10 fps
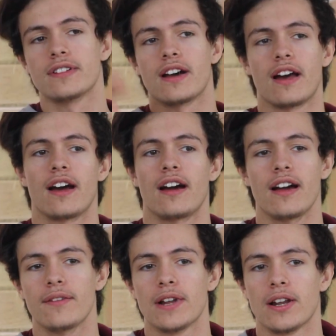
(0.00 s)
I
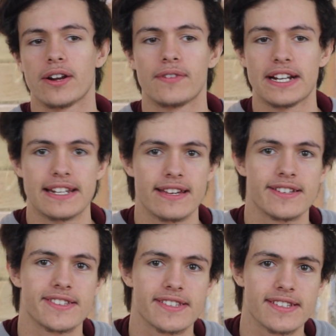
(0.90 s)
have a lot of
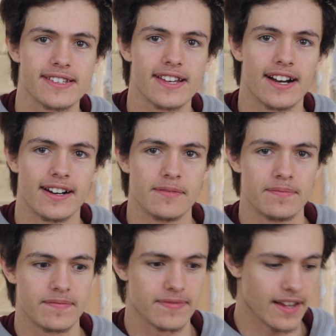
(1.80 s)
ideas.
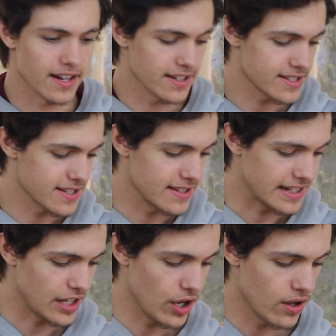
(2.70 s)
I like to
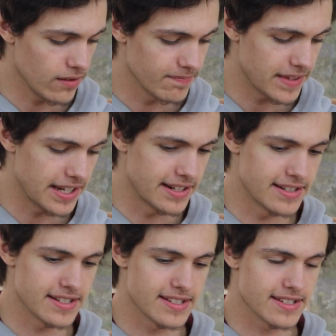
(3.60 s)
think a lot,
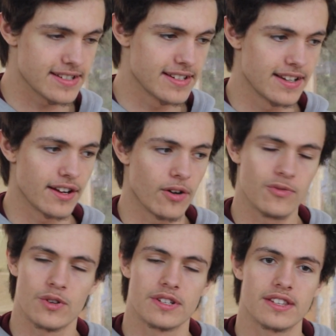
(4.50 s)
and
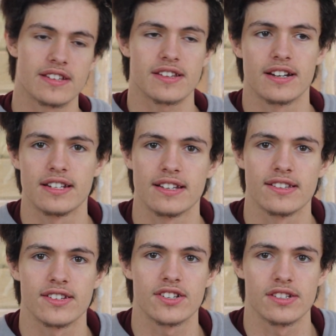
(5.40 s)
often these
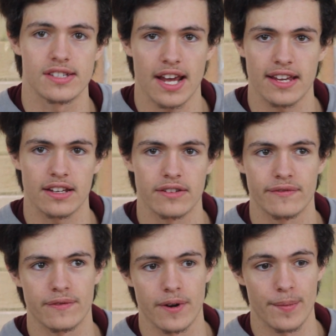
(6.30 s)
ideas are just taken
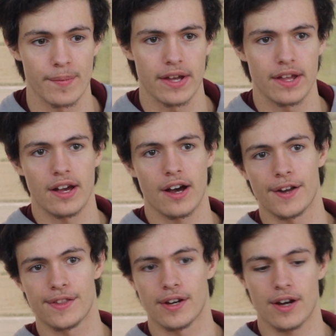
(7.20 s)
from
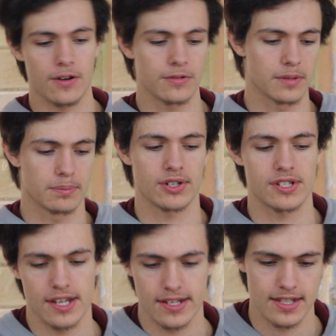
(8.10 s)
either, oh, the book
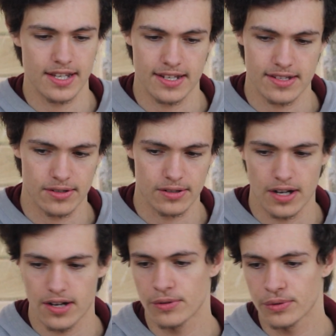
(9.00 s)
says this,
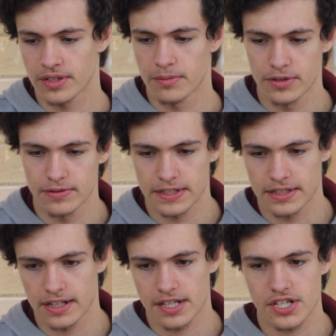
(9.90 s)
or oh, the movie
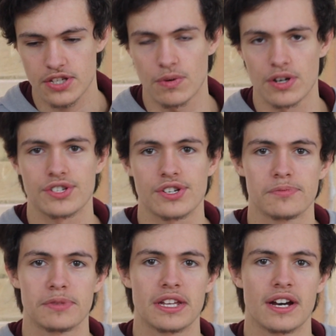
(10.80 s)
that I just watched told
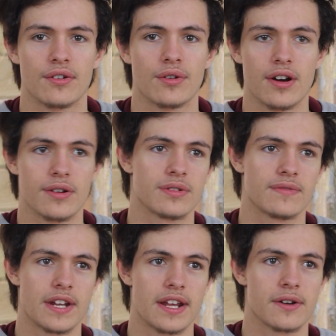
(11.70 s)
me that, or oh, the
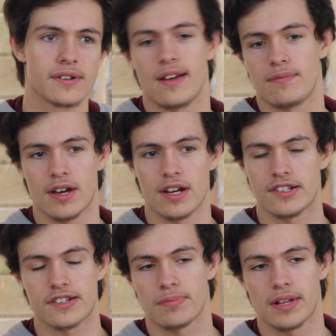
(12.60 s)
video game that I
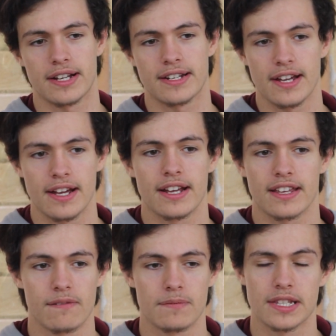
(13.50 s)
just played
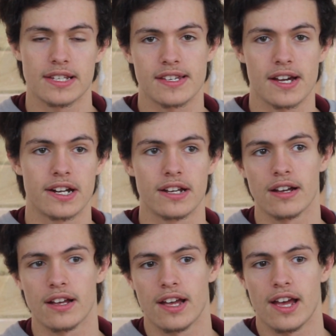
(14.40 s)
gave me this
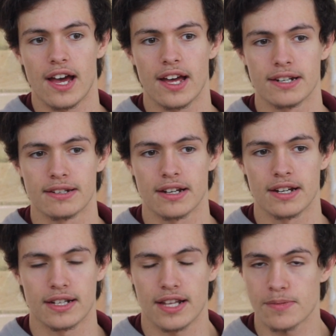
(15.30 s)
idea. And
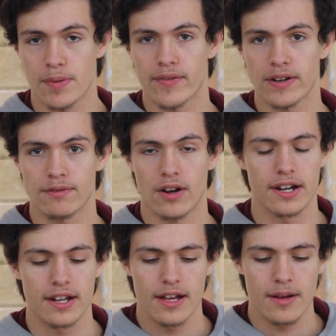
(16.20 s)
that's perfectly fine.
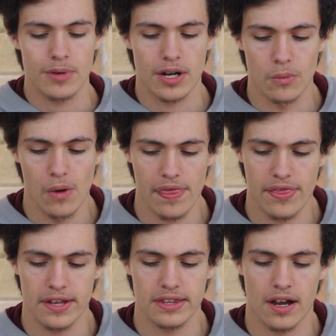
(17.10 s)
But one
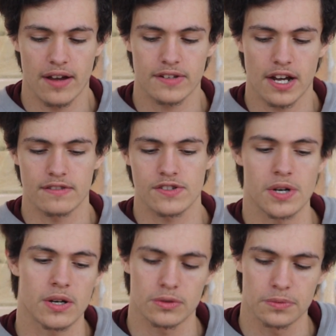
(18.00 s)
thing that I've kind of
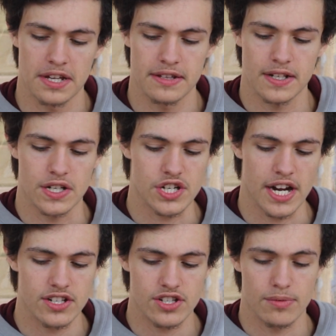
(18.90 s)
struggled with and
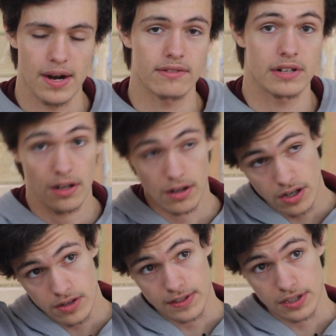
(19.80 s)
changed around a lot
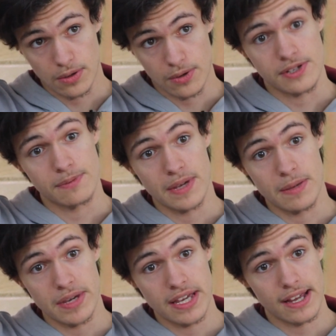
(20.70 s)
over the course of me
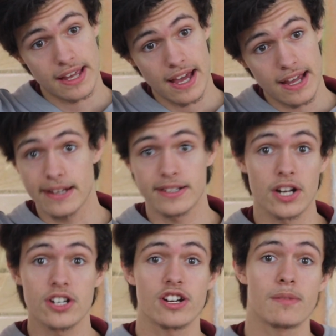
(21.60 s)
being a
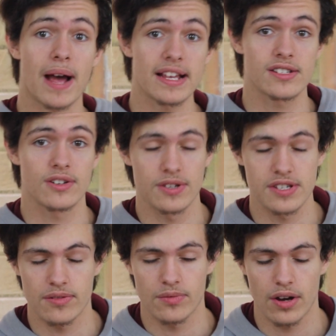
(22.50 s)
dungeon master, as
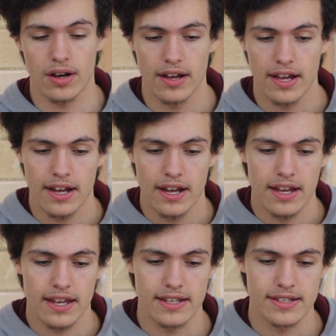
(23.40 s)
it were,
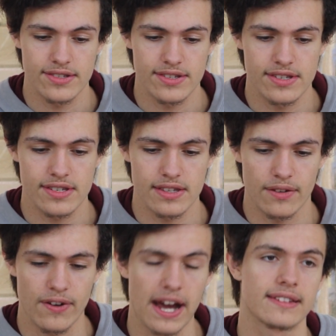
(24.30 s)
is the
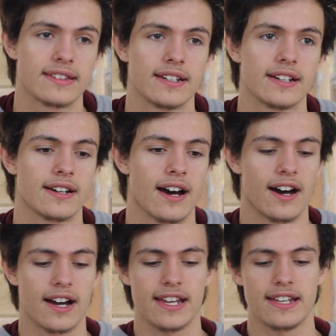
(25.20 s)
fact that
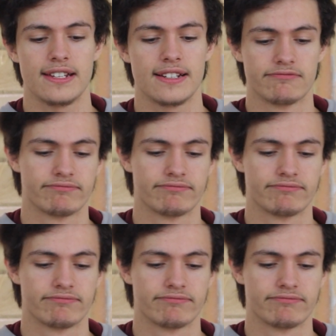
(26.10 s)
I